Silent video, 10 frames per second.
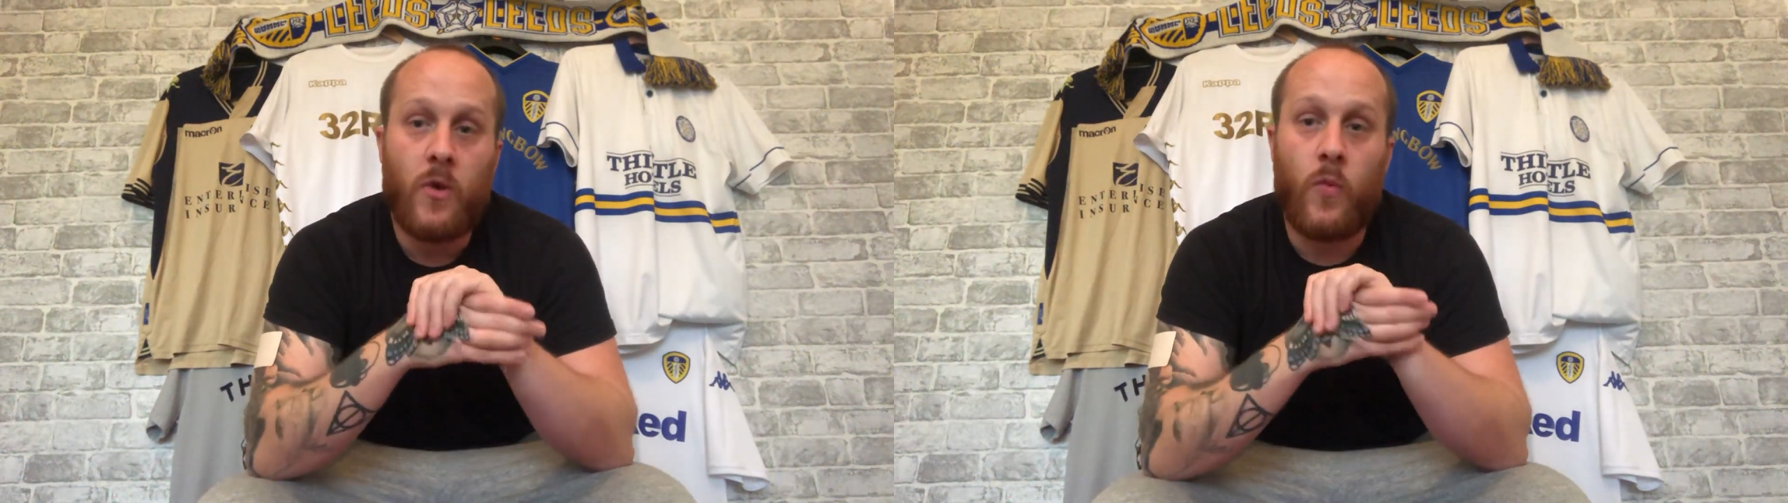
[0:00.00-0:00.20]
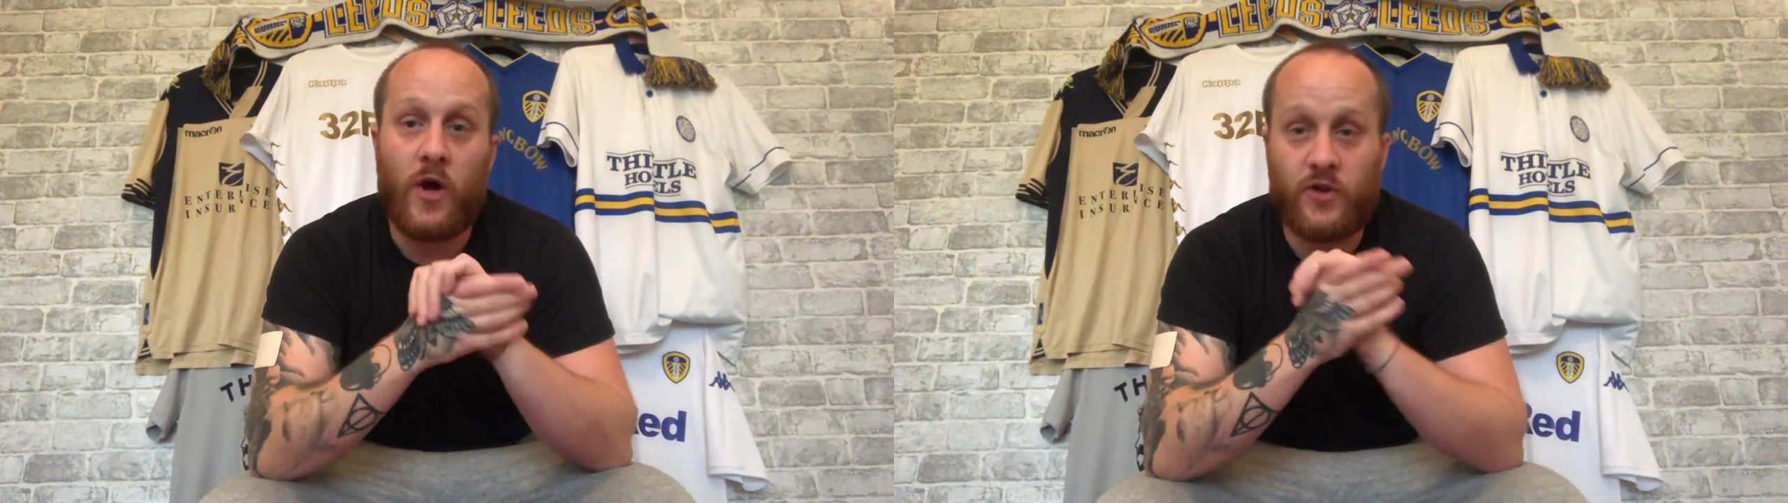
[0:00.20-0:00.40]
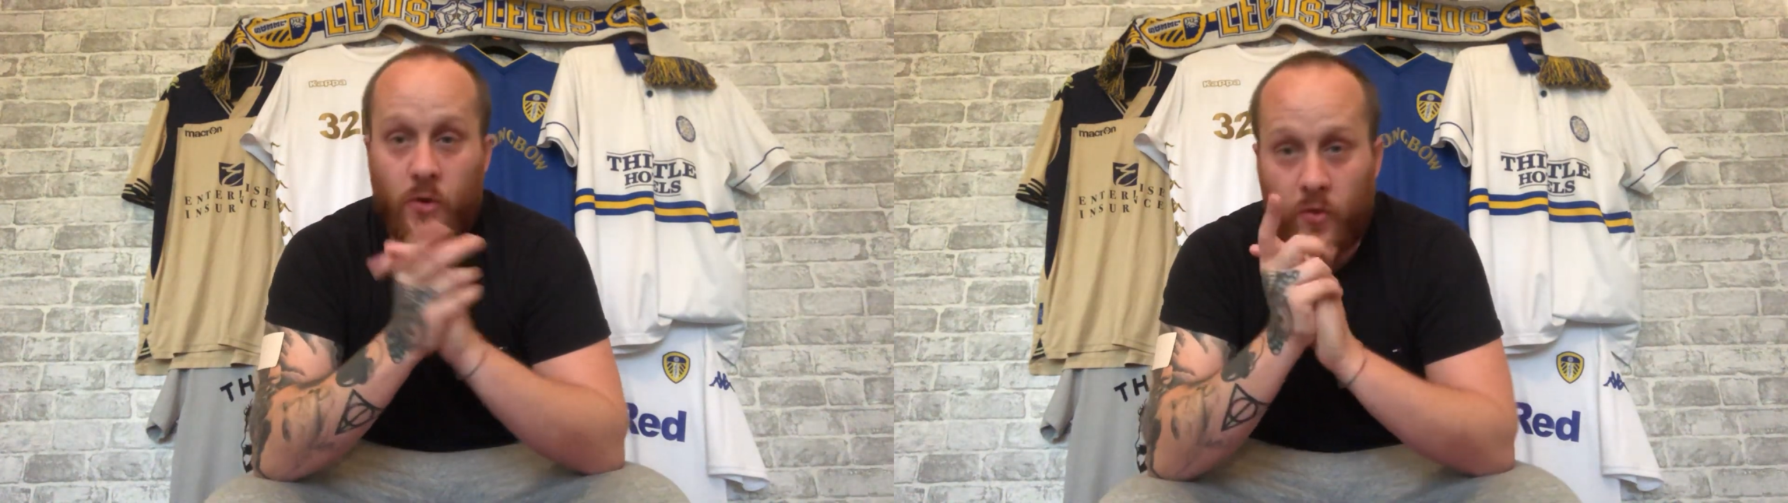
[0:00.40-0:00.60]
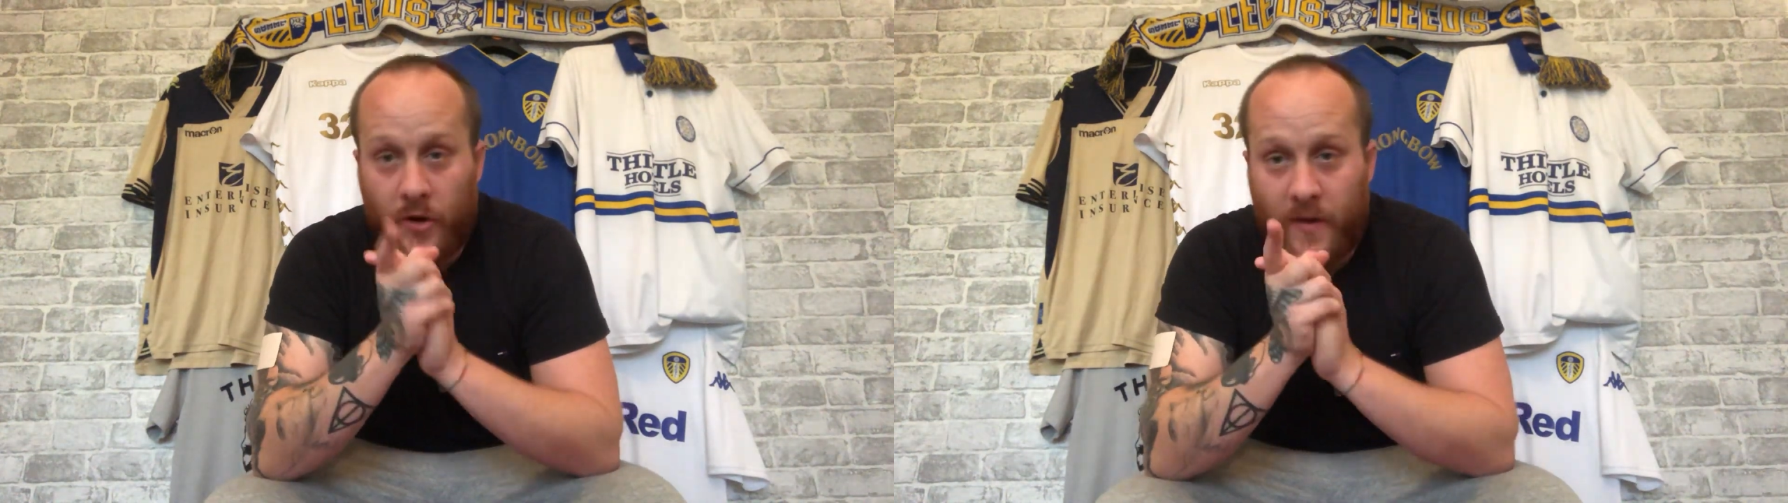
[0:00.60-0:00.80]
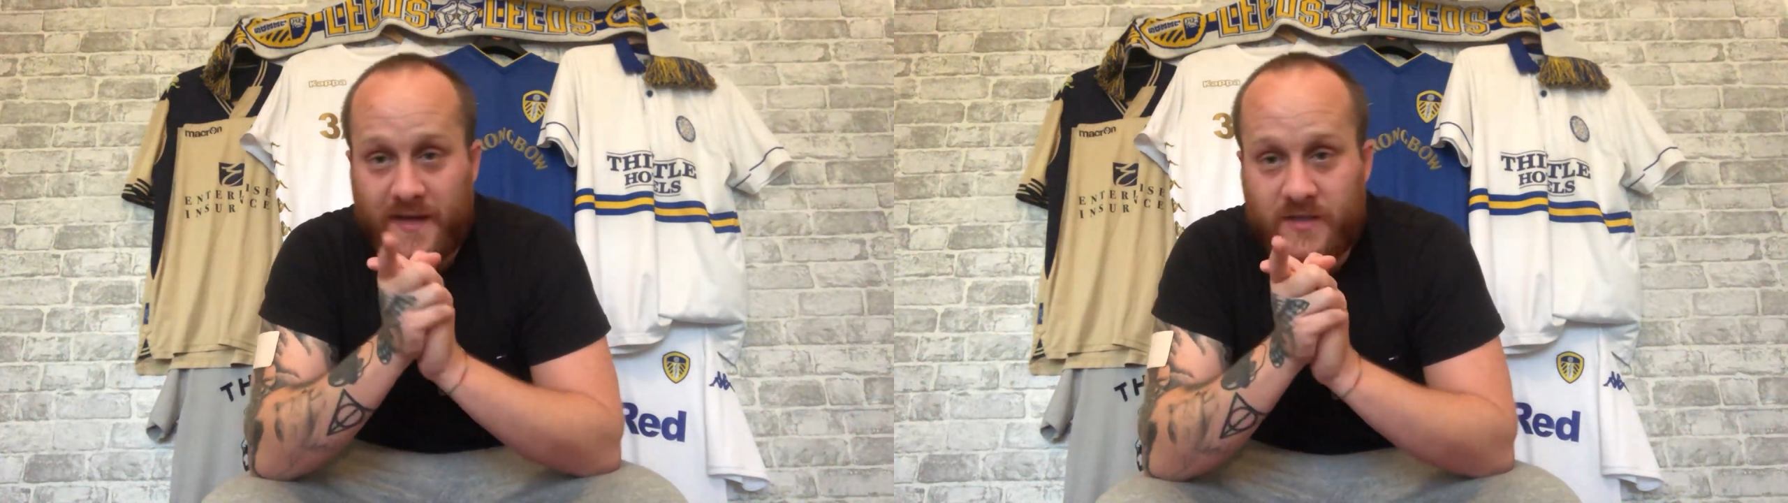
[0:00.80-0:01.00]
What I do want
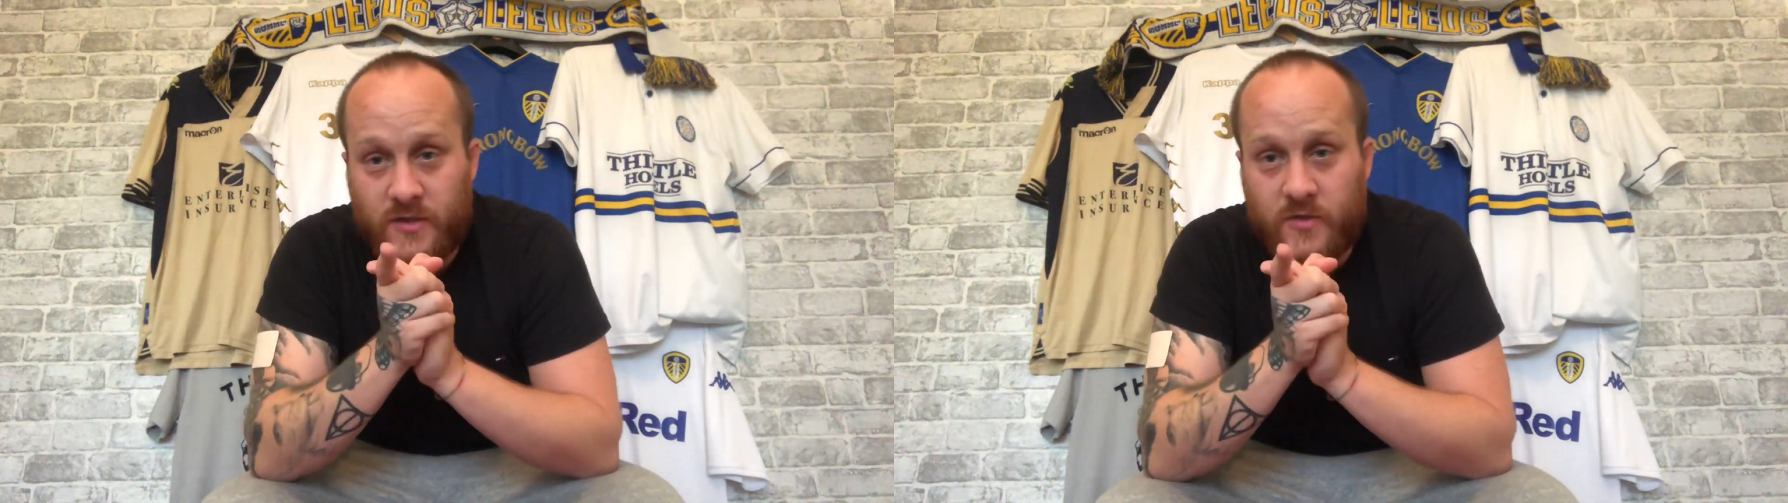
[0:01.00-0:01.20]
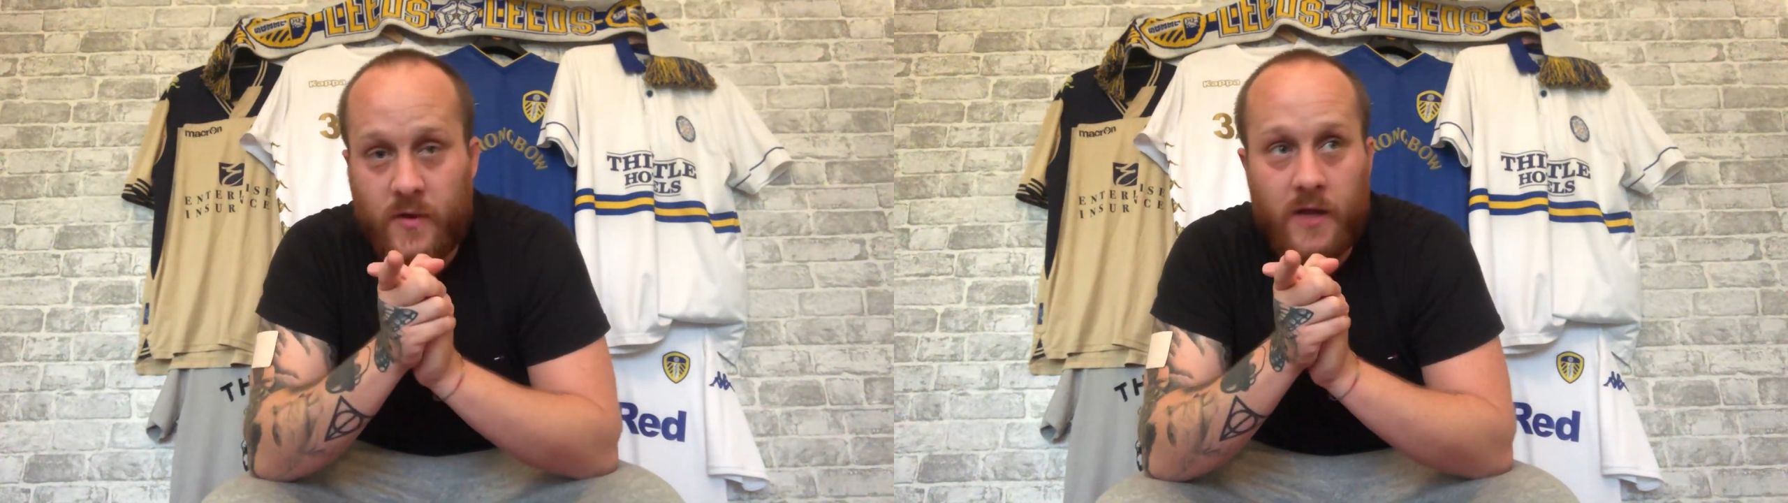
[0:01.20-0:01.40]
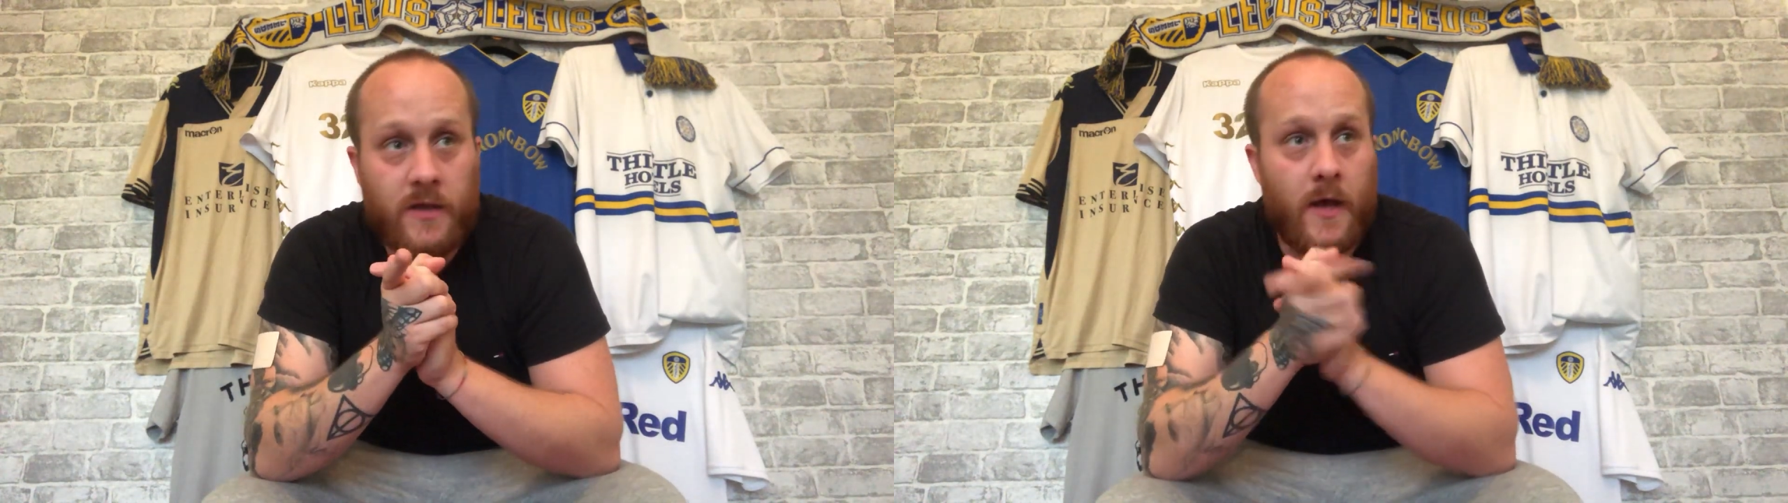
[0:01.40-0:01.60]
to ask as well,